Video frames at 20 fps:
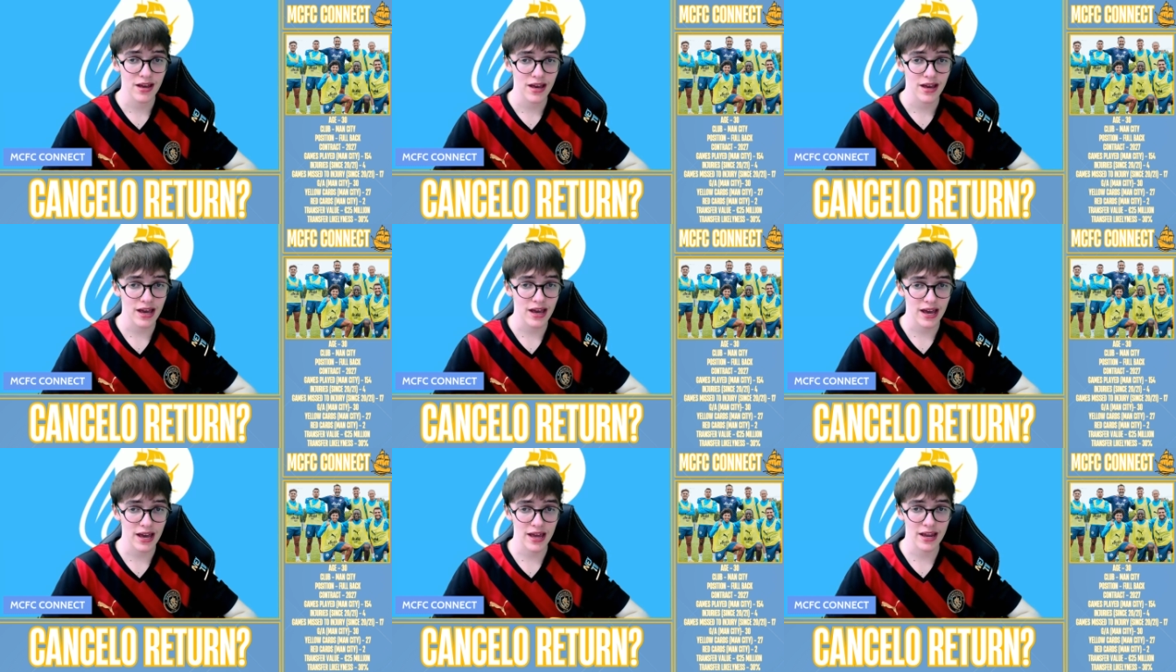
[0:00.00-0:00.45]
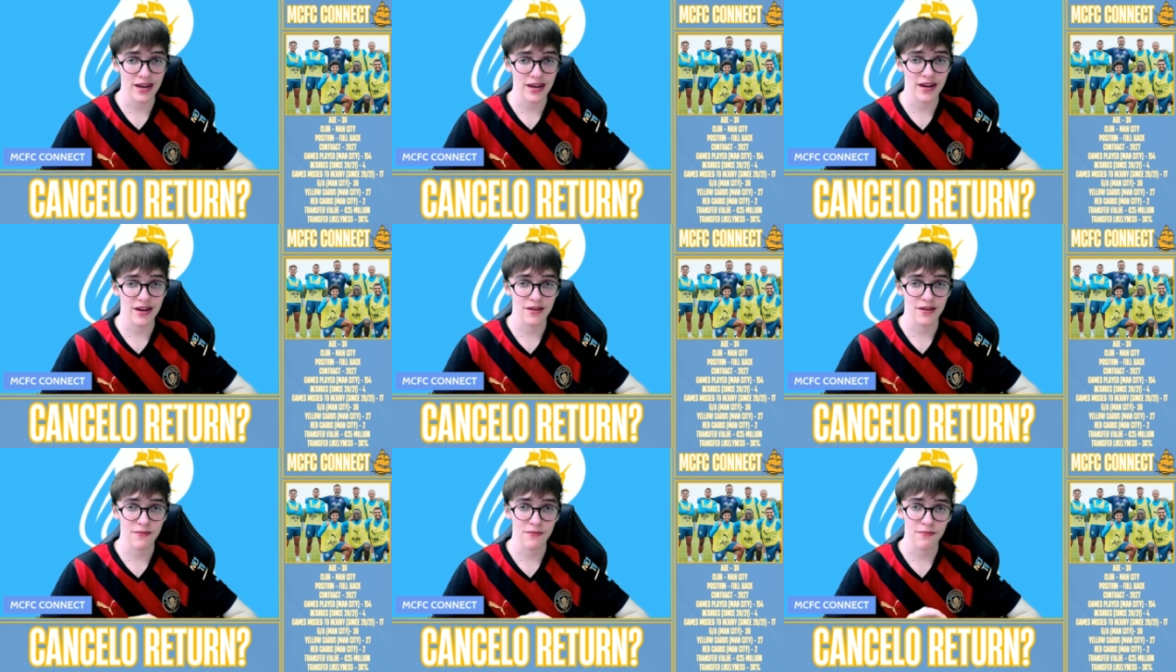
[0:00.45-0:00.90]

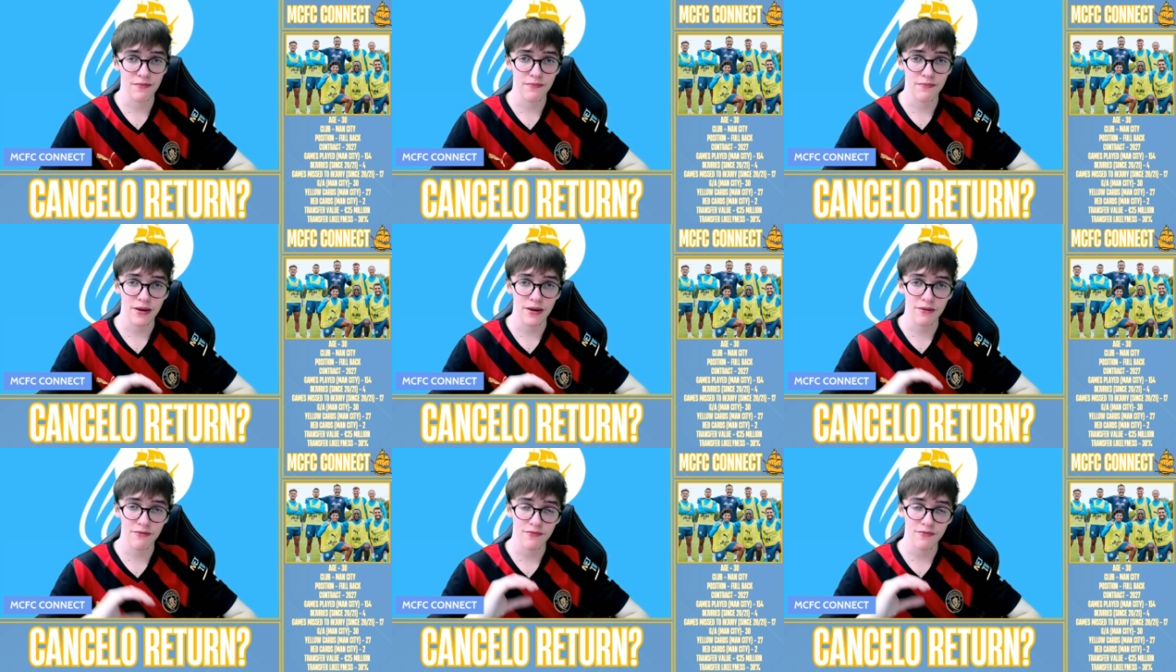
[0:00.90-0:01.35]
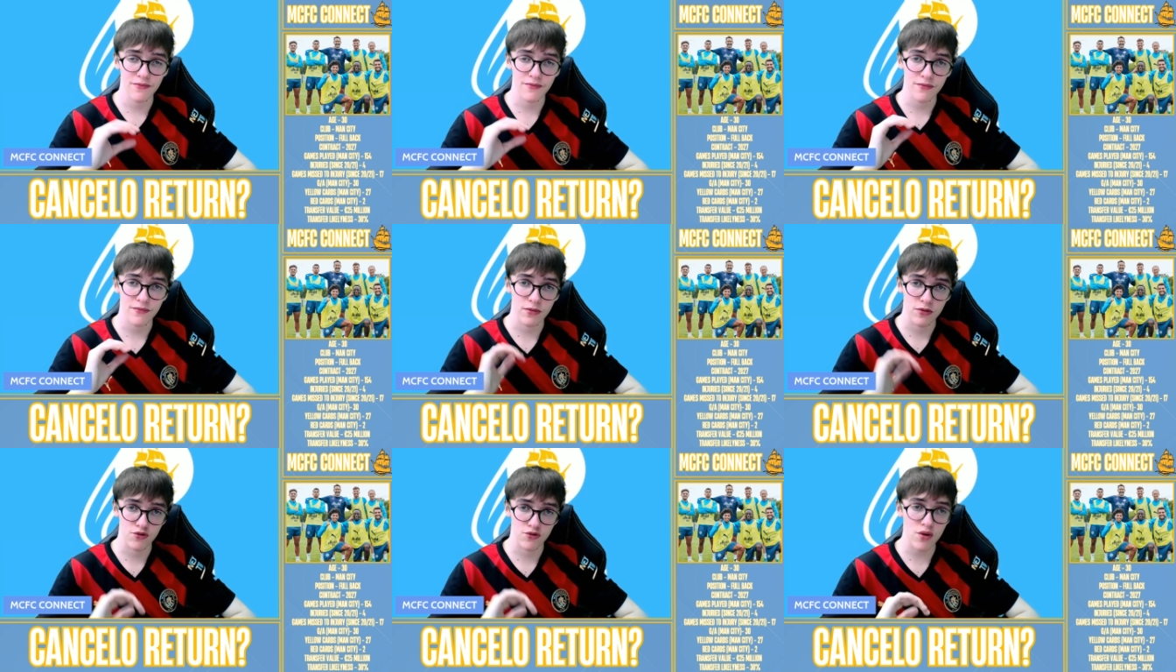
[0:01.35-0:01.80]
And but
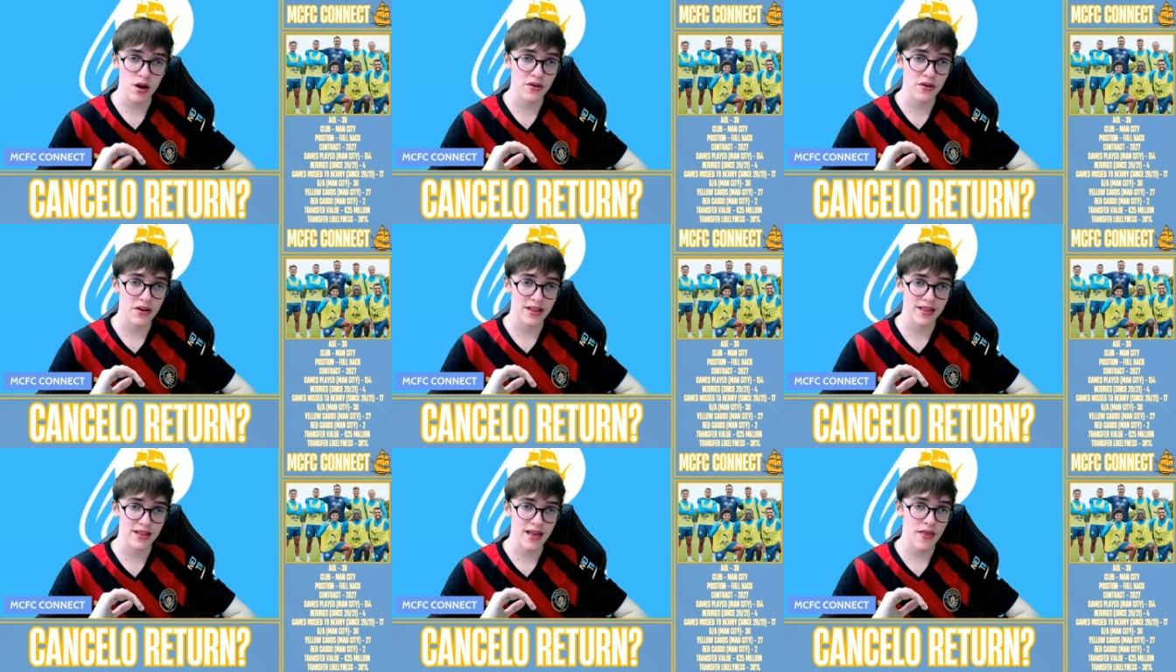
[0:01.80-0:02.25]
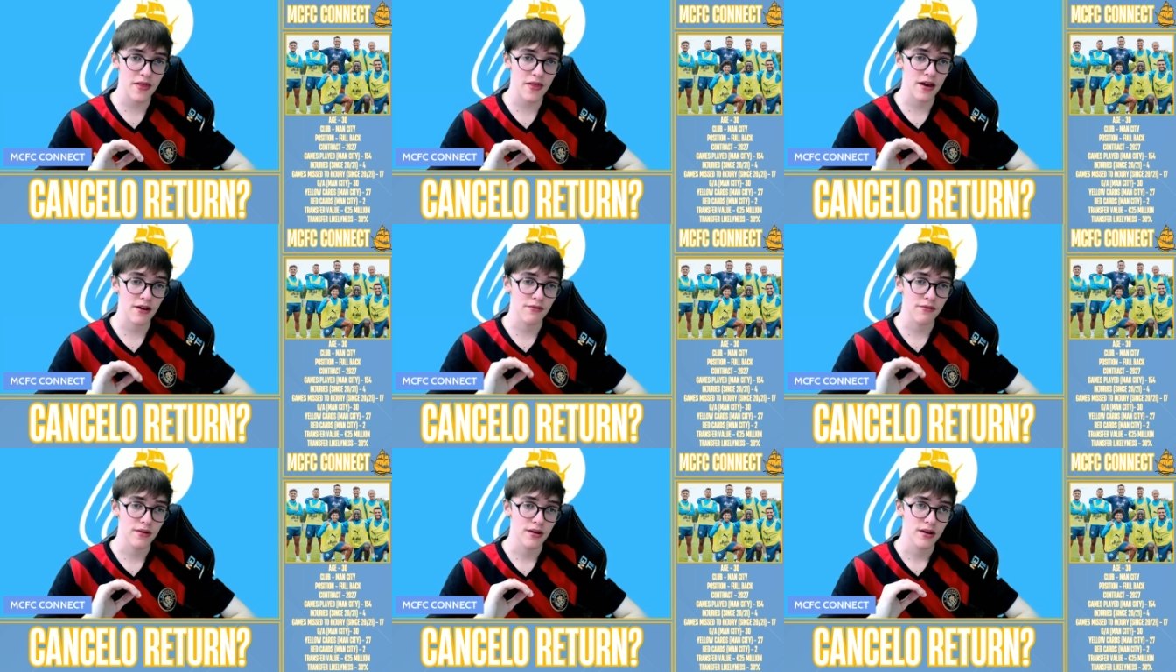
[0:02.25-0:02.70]
with Joao
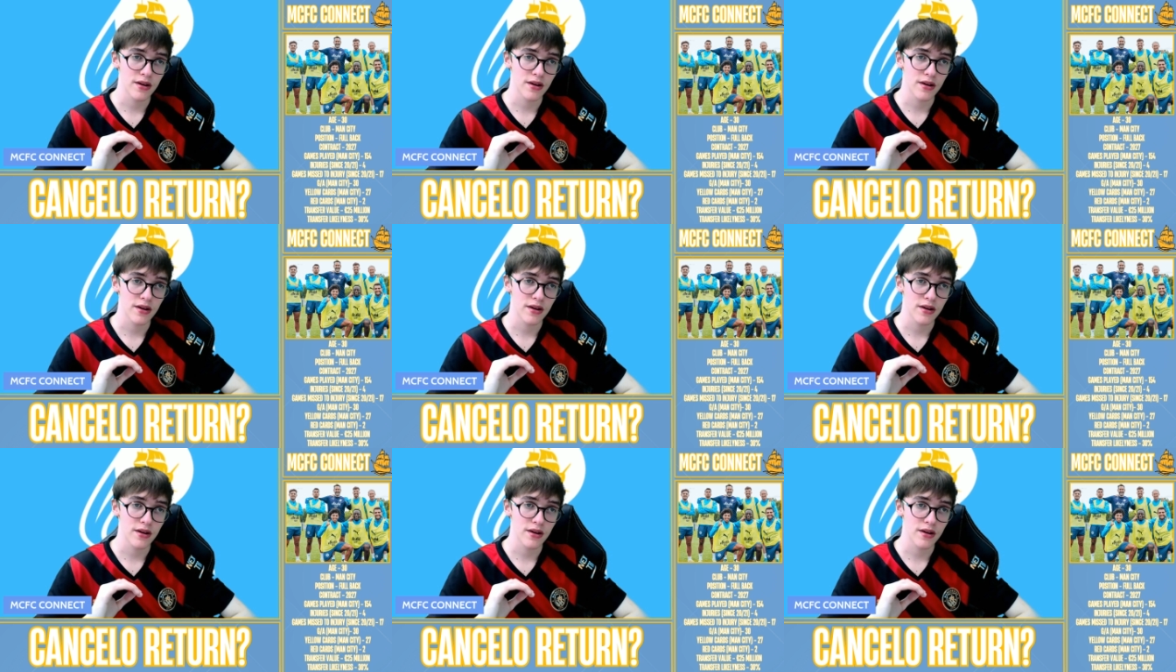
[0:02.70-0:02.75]
Cancelo,